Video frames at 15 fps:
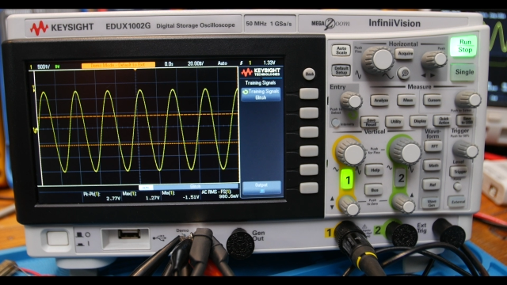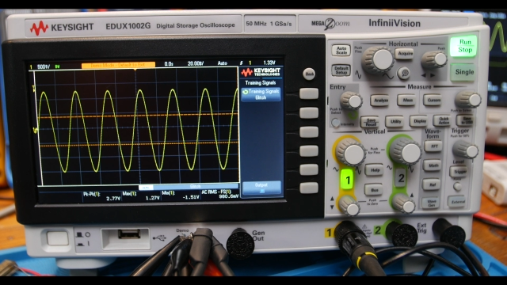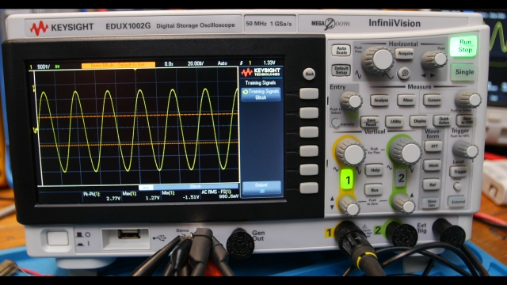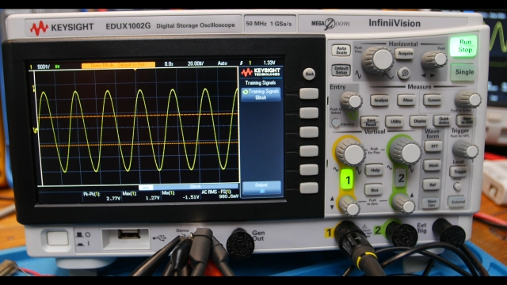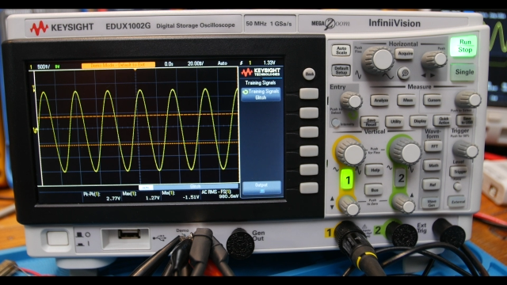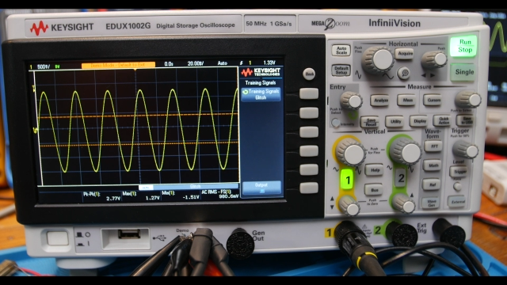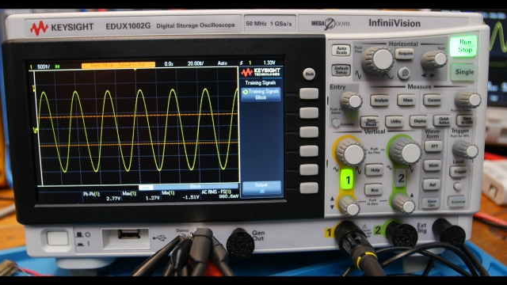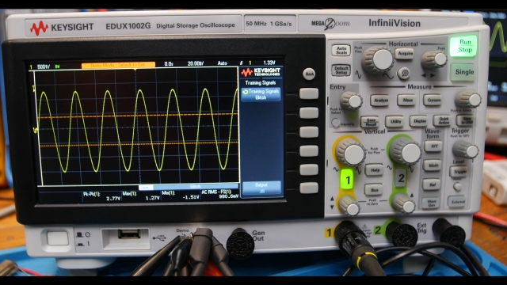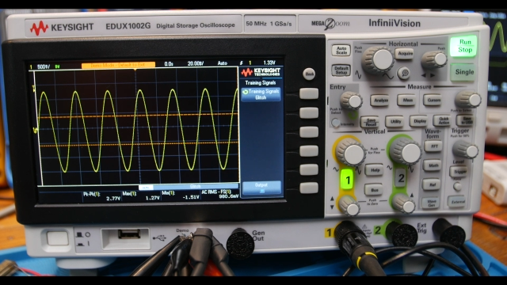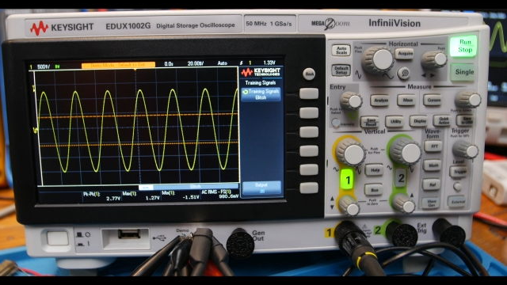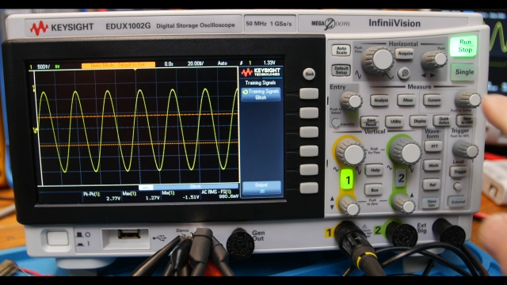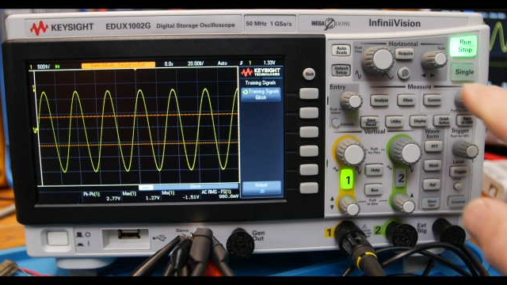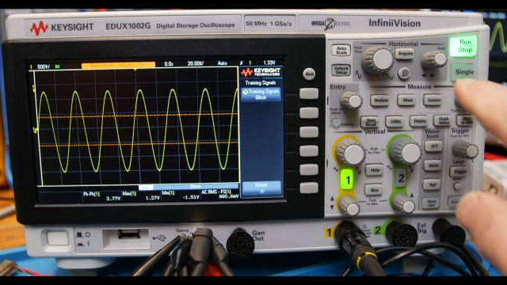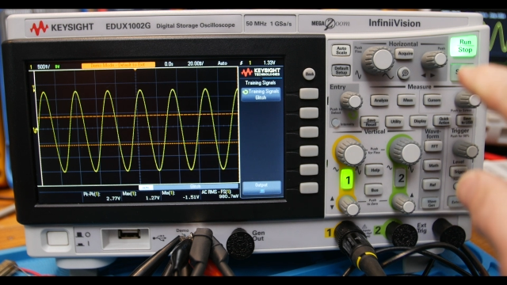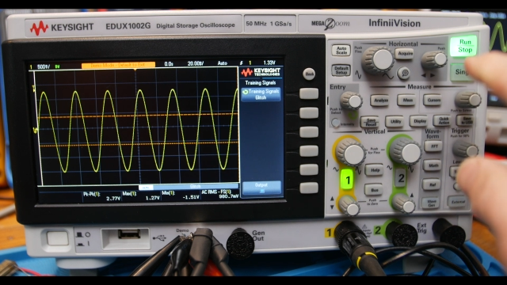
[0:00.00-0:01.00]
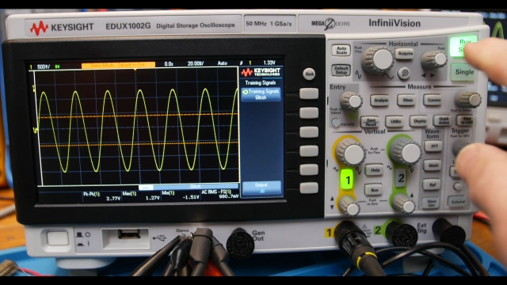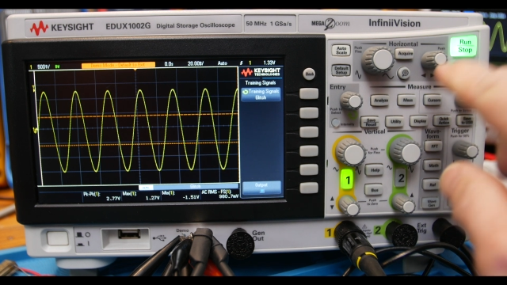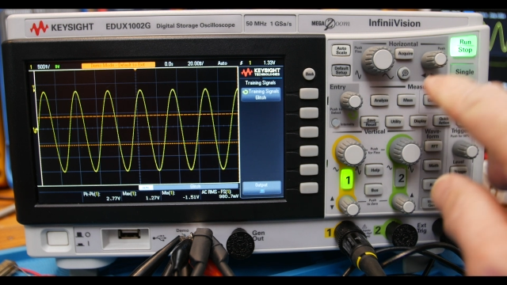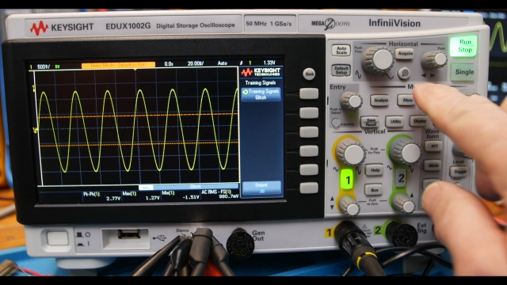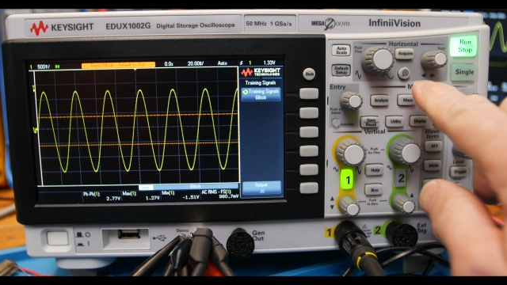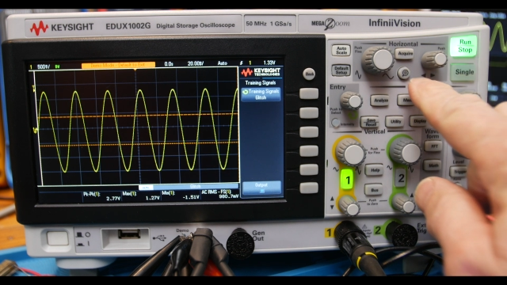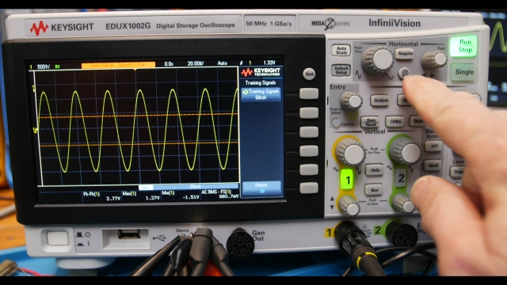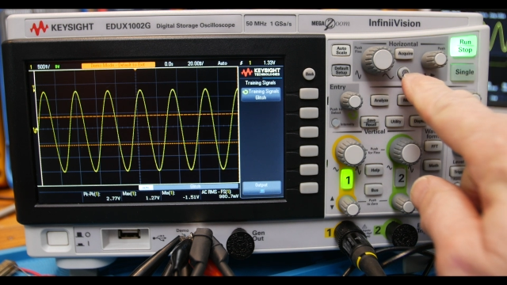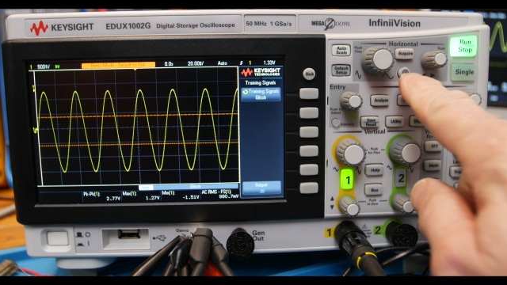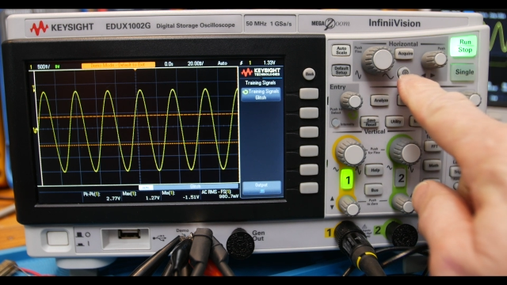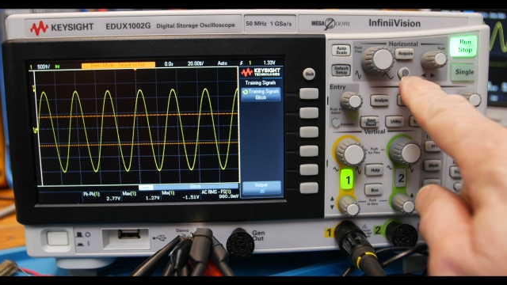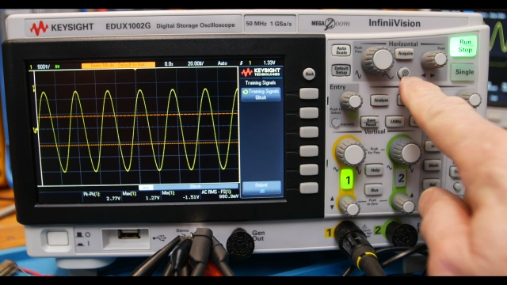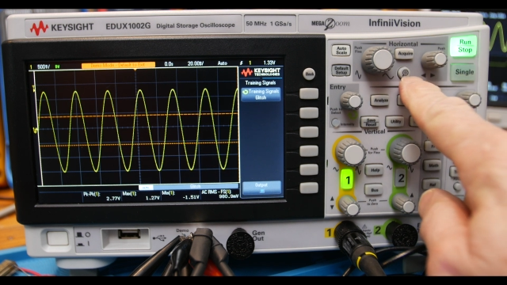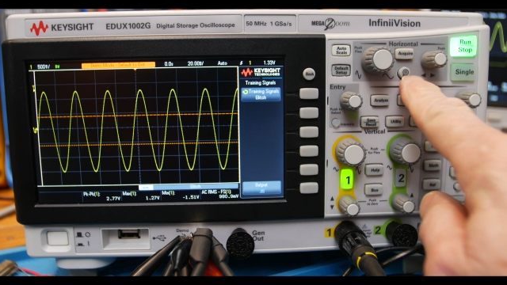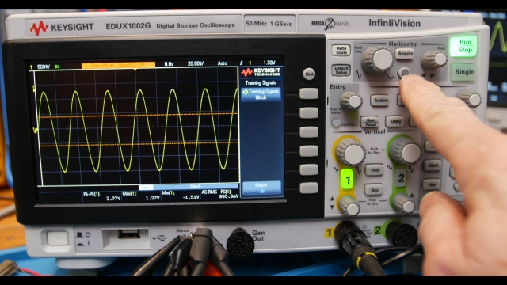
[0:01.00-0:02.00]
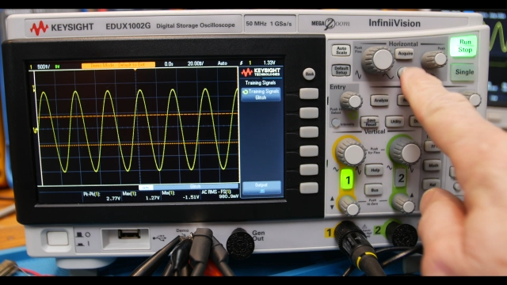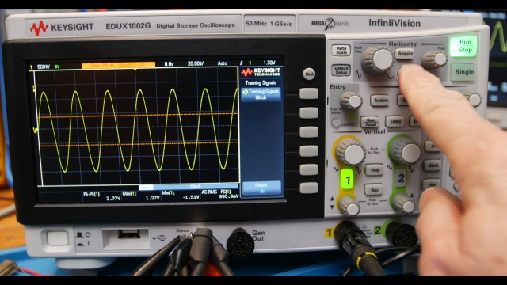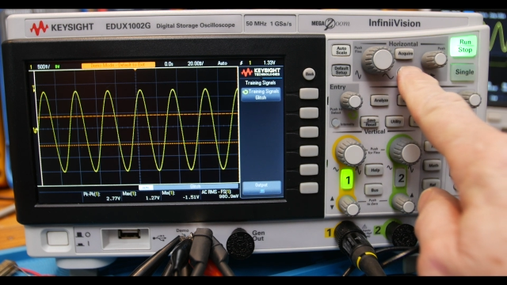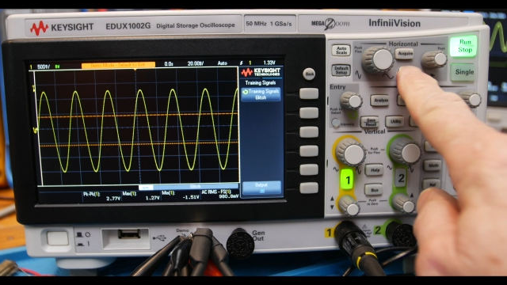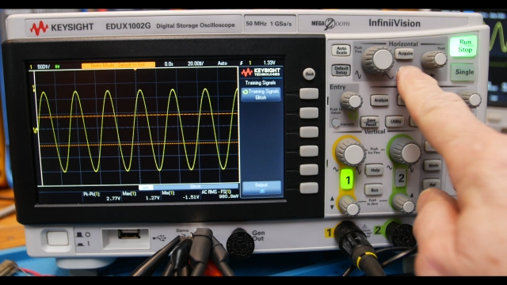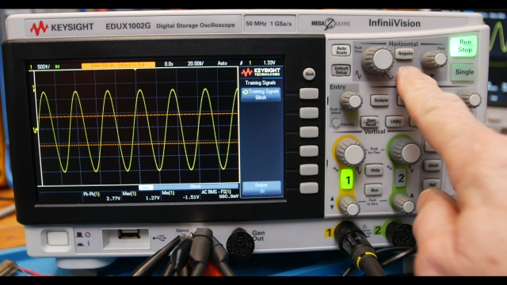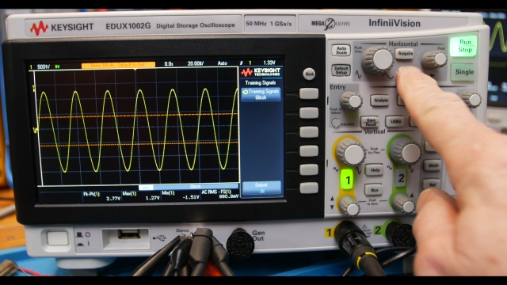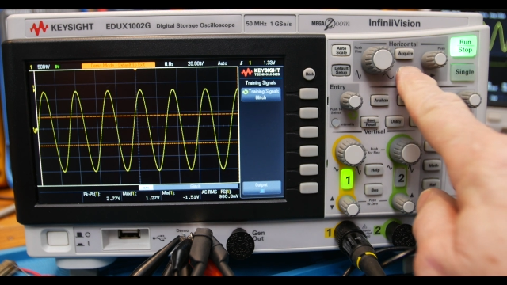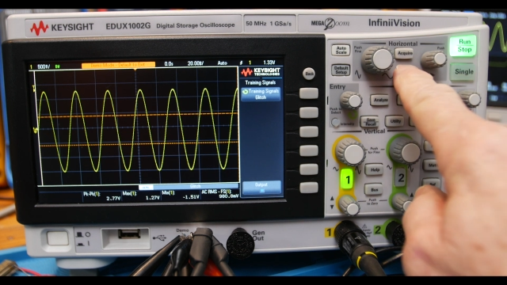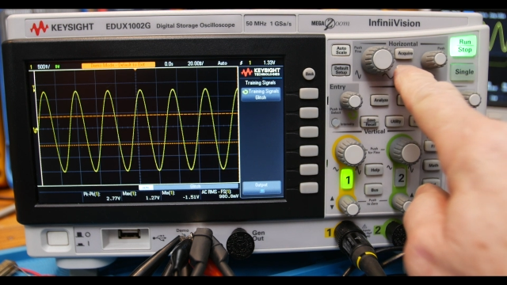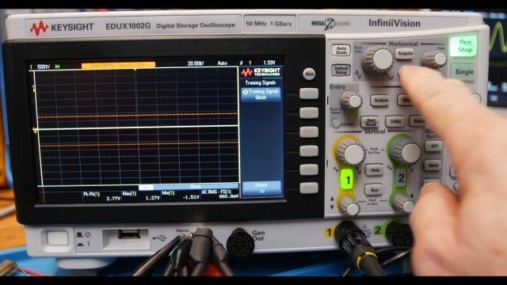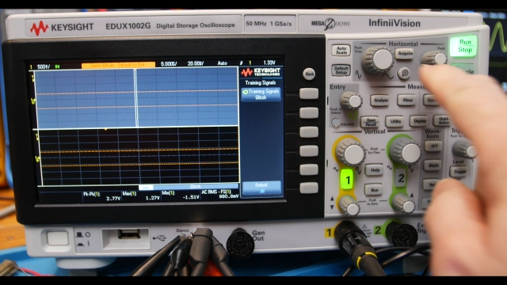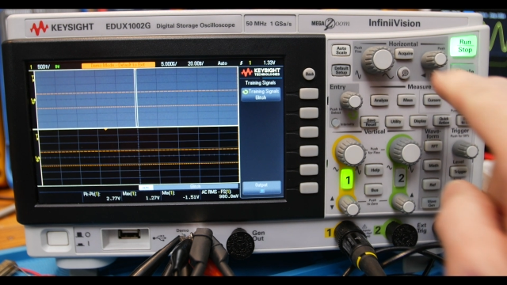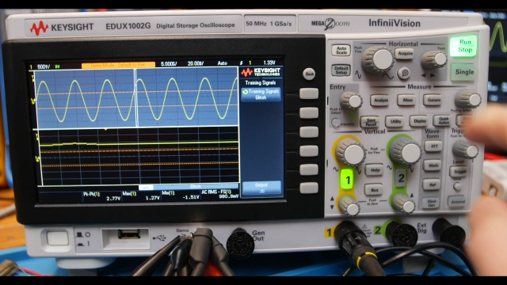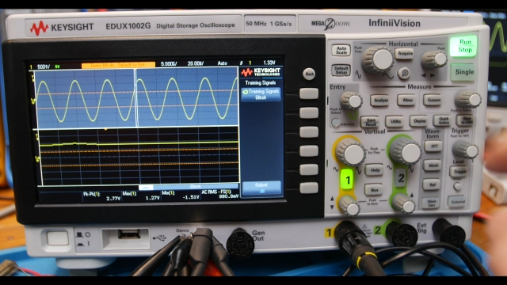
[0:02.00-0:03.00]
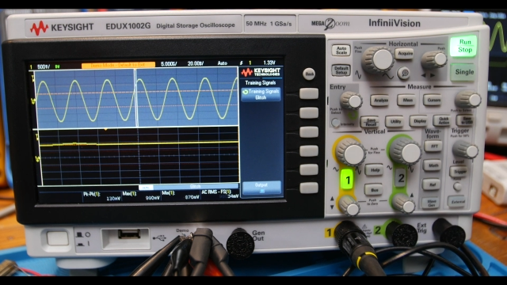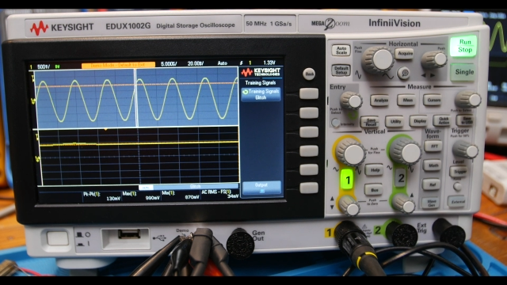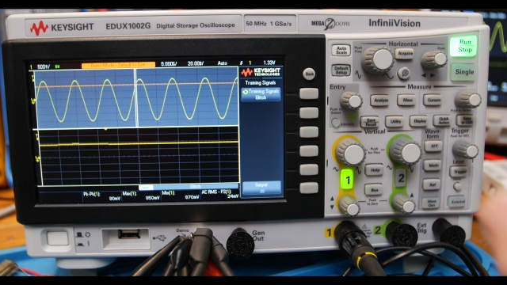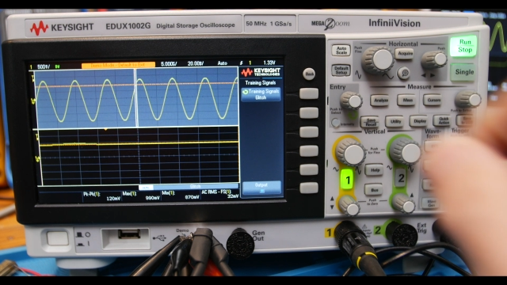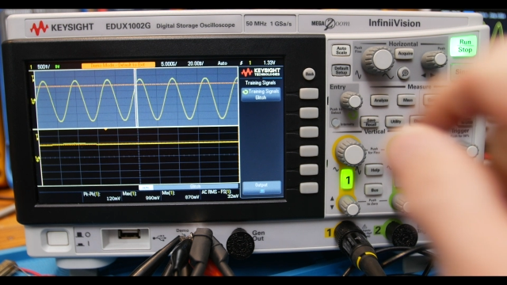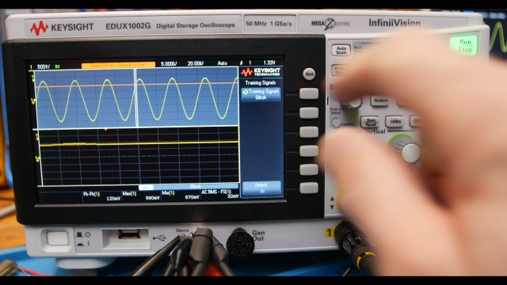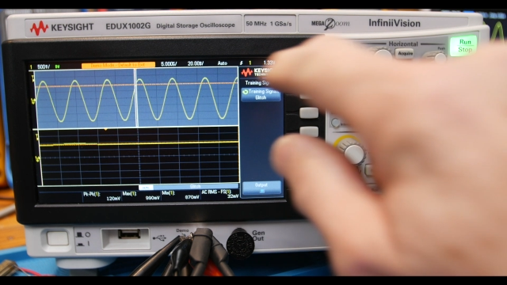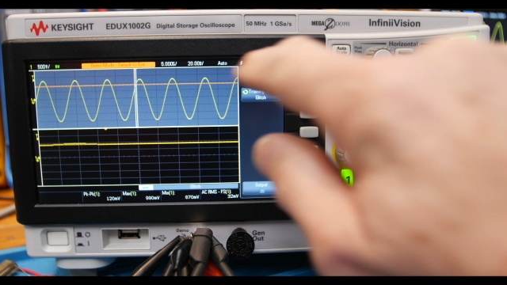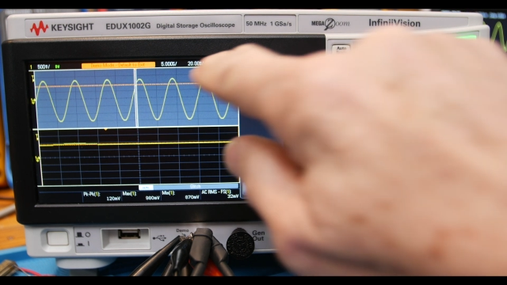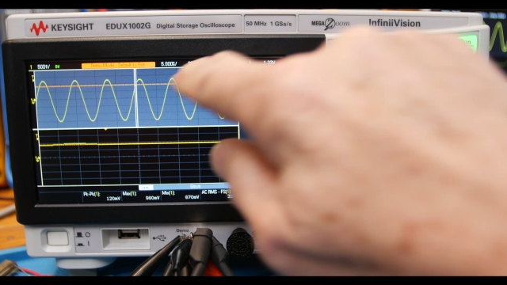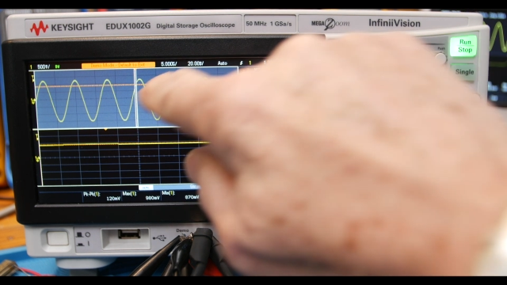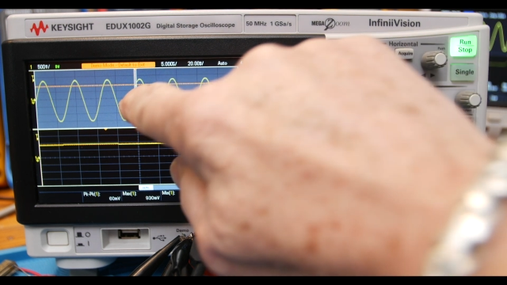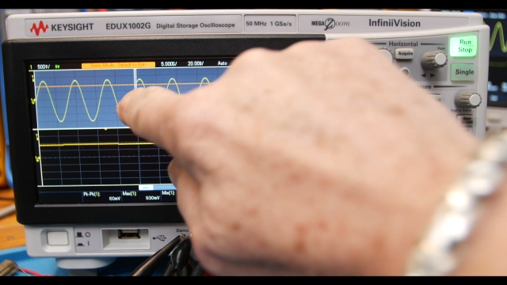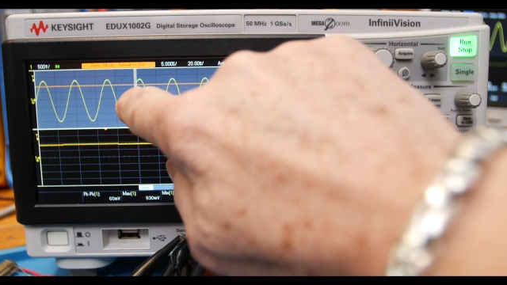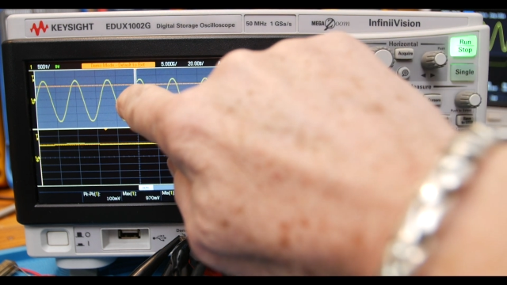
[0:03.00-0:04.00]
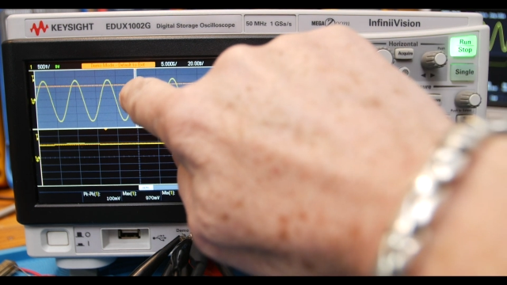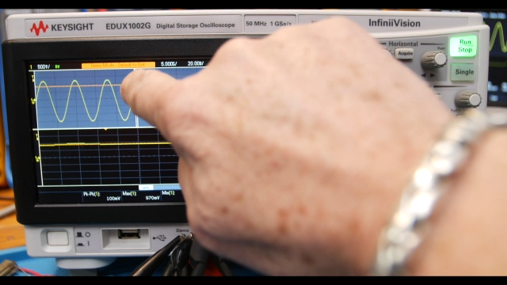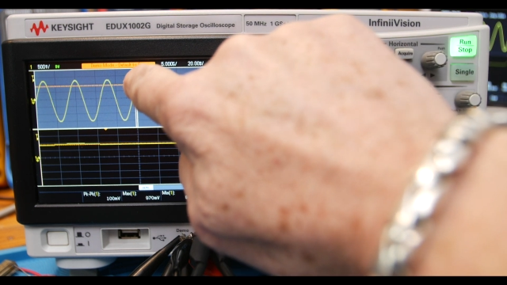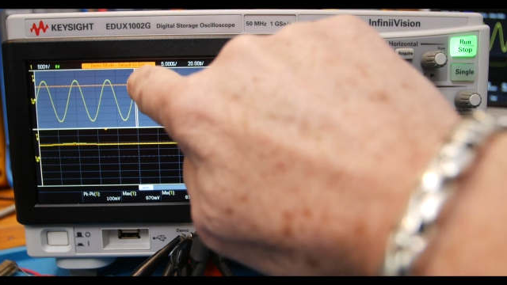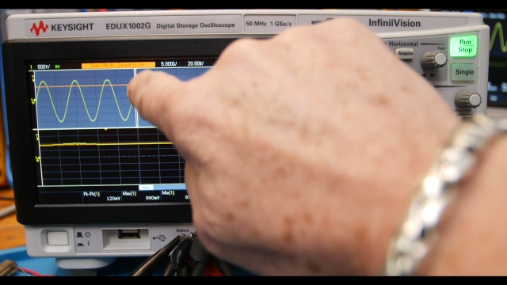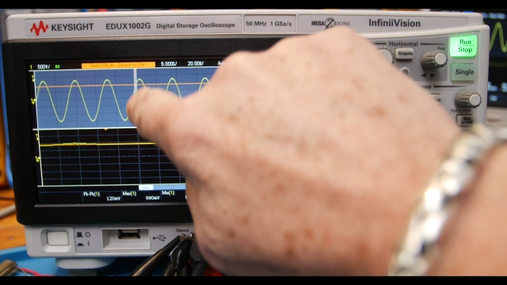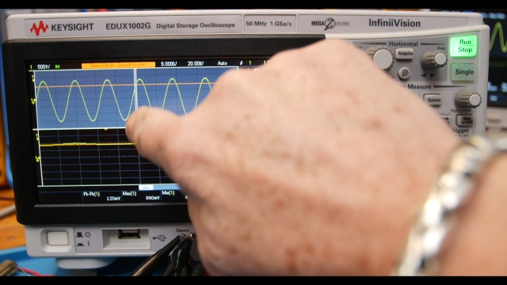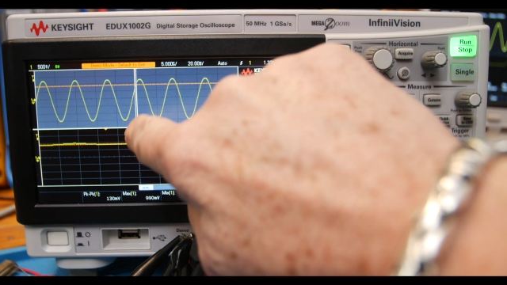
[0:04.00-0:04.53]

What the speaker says: Nobody's mouth can be seen.